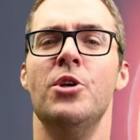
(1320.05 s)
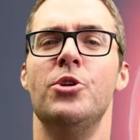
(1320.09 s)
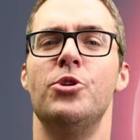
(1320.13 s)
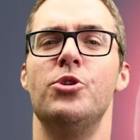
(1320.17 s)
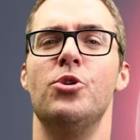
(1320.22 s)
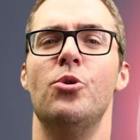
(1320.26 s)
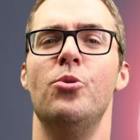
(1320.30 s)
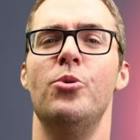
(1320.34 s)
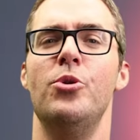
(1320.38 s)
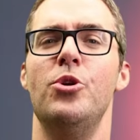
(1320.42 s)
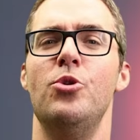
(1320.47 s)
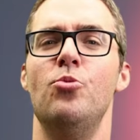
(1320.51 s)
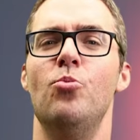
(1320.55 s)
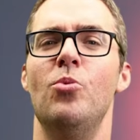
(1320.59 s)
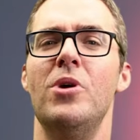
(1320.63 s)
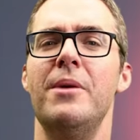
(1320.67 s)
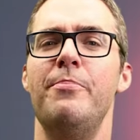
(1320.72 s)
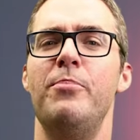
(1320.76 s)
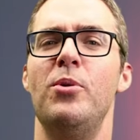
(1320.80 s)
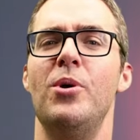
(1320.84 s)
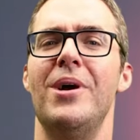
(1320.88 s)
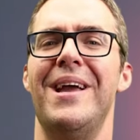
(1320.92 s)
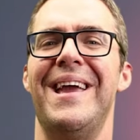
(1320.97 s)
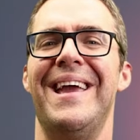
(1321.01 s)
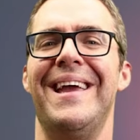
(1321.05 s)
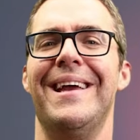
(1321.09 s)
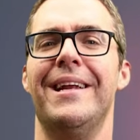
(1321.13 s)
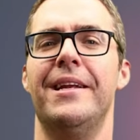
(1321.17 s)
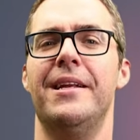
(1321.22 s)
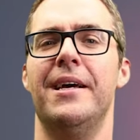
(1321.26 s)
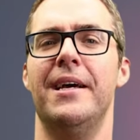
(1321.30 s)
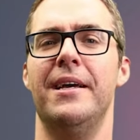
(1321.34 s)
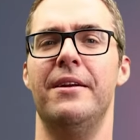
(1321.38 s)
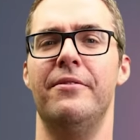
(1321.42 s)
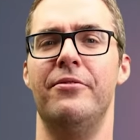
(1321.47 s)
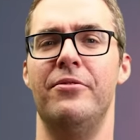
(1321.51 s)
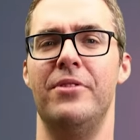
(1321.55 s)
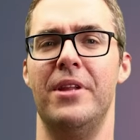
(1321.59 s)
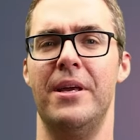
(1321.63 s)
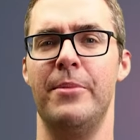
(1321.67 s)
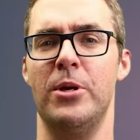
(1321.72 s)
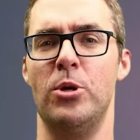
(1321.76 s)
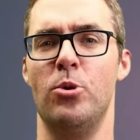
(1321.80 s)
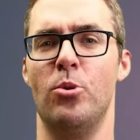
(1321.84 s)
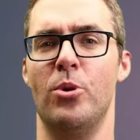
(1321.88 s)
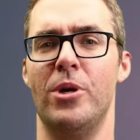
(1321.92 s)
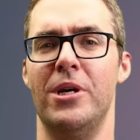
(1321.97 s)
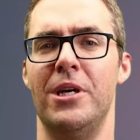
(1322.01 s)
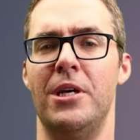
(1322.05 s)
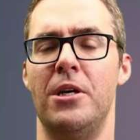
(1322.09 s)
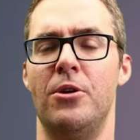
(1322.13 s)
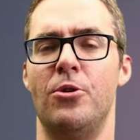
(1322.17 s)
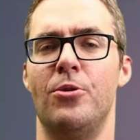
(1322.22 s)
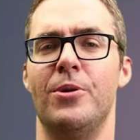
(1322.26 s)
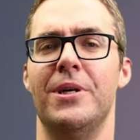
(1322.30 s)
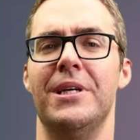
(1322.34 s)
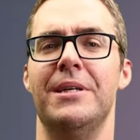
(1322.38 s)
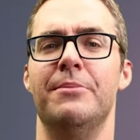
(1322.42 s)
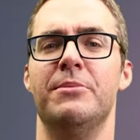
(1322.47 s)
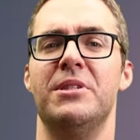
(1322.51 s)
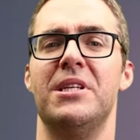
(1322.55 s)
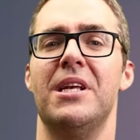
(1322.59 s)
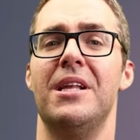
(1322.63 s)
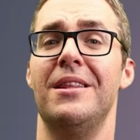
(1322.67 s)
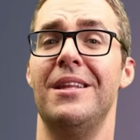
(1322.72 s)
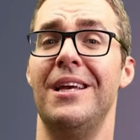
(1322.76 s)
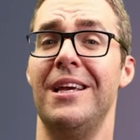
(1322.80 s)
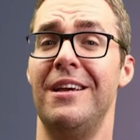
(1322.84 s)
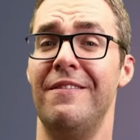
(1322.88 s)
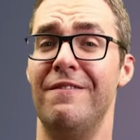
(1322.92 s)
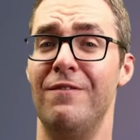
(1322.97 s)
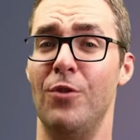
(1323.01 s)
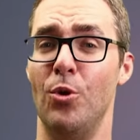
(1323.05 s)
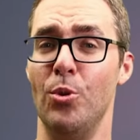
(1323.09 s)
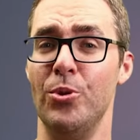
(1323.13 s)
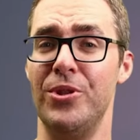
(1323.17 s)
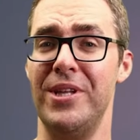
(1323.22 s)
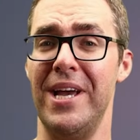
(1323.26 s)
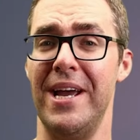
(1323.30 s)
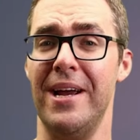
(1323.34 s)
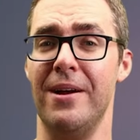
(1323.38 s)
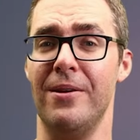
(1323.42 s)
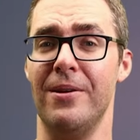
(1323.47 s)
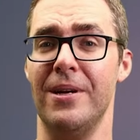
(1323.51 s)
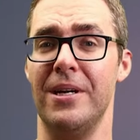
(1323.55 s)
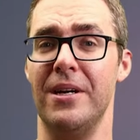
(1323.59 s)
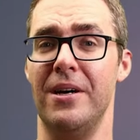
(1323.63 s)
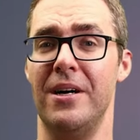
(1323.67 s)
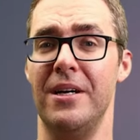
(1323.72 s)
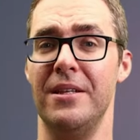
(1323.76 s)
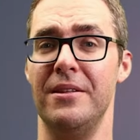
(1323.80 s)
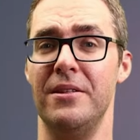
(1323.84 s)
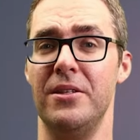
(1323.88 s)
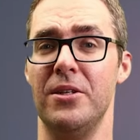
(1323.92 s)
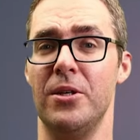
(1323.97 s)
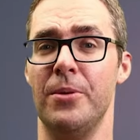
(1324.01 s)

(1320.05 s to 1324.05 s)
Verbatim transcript: So you wanna put anti-inflammatory creams like Voltaren on